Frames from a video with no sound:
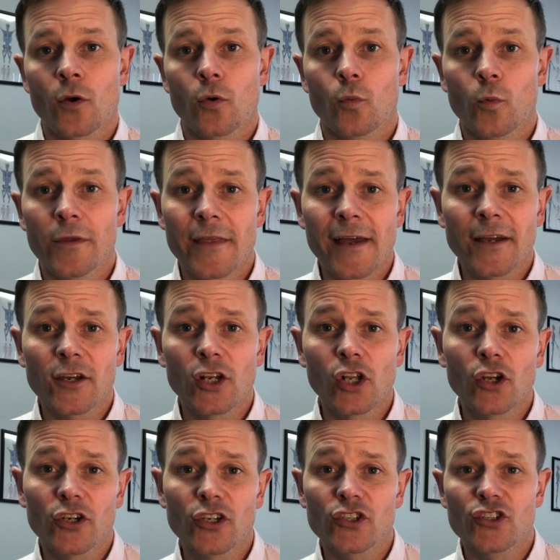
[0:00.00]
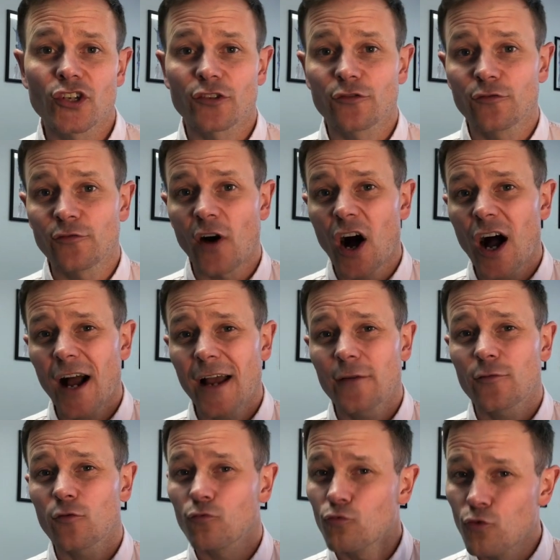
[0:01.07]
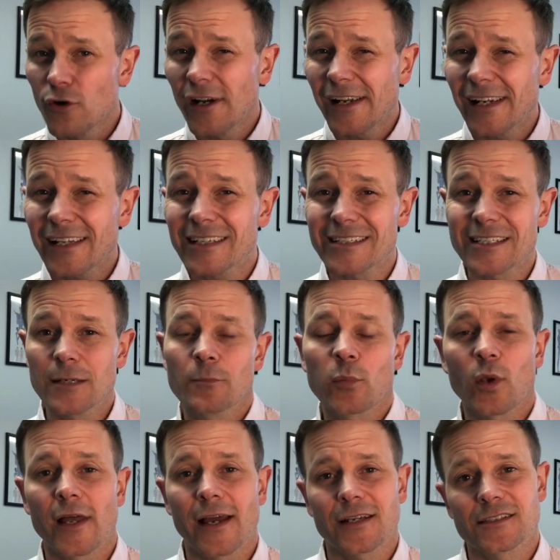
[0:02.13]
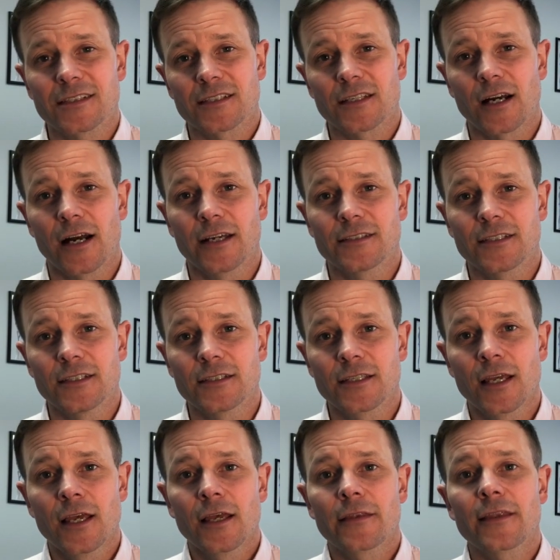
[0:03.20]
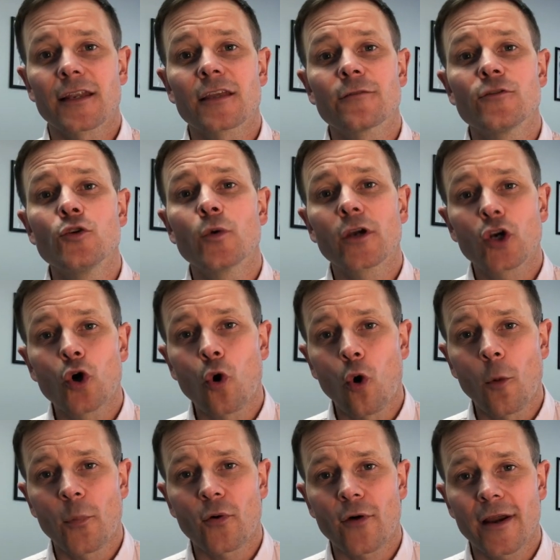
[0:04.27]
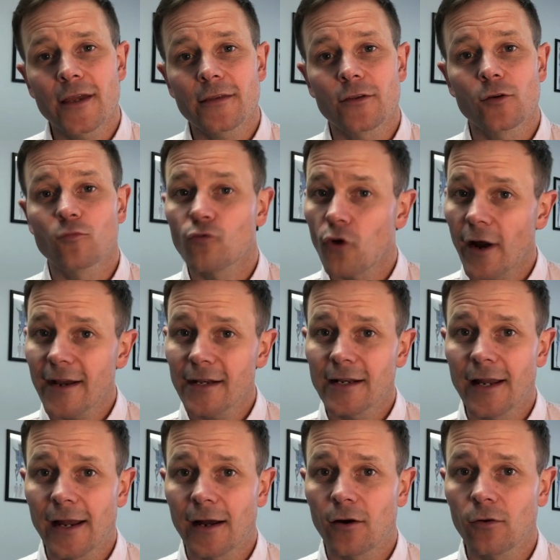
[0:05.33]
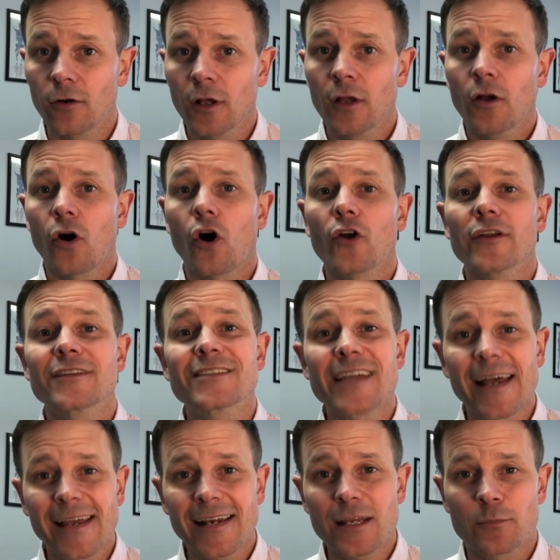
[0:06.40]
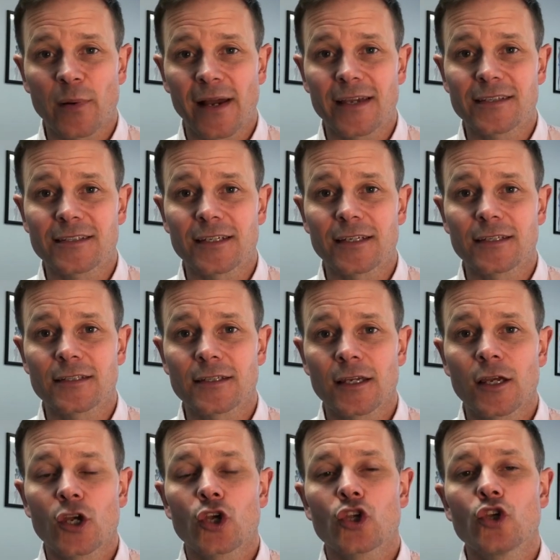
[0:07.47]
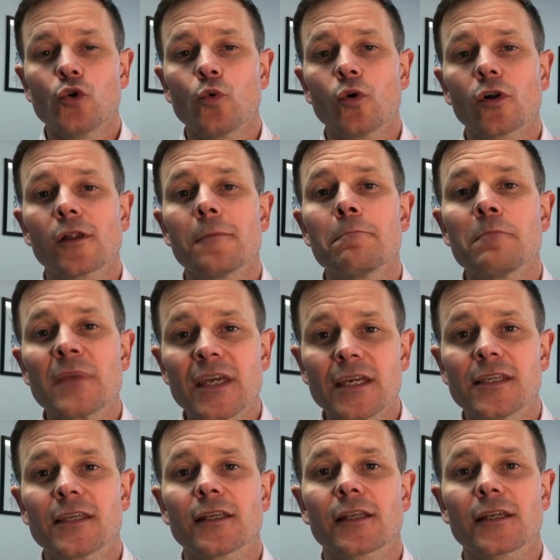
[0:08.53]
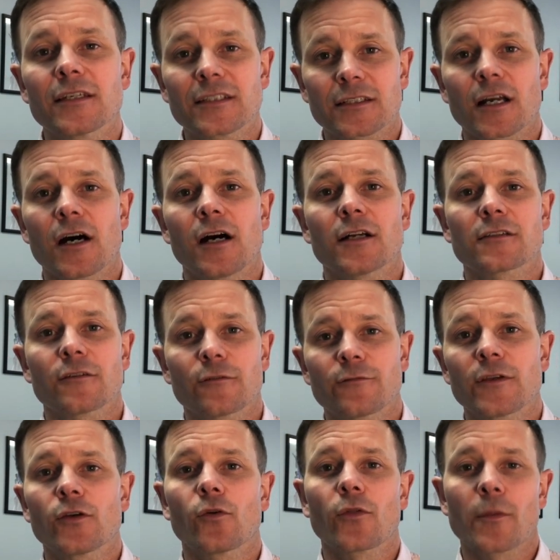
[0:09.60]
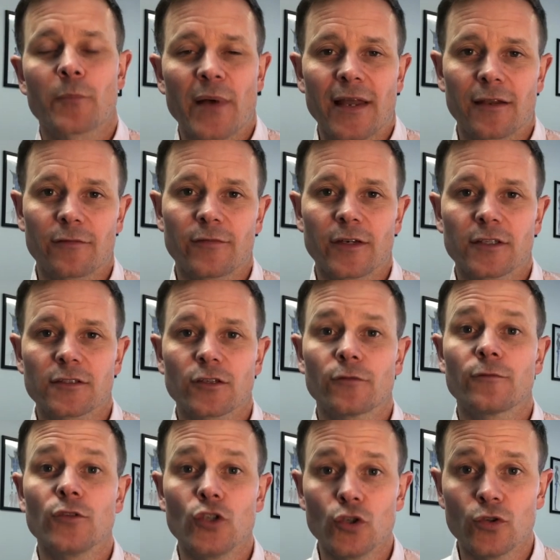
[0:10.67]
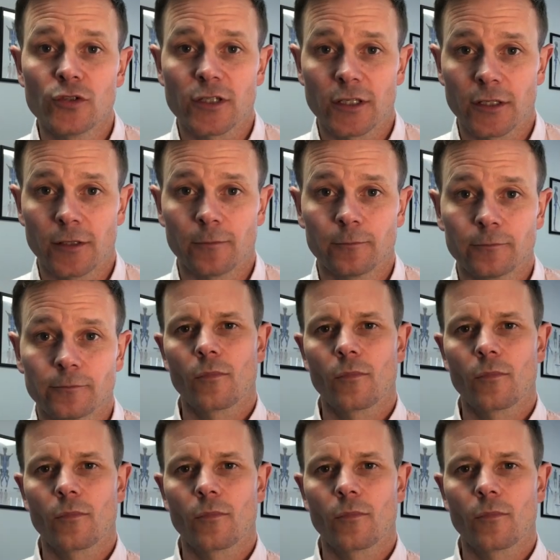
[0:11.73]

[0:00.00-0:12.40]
We're then going to look at just 5 really simple exercises that if you incorporate them right now on a daily basis, you will immediately start to feel the benefits of using them.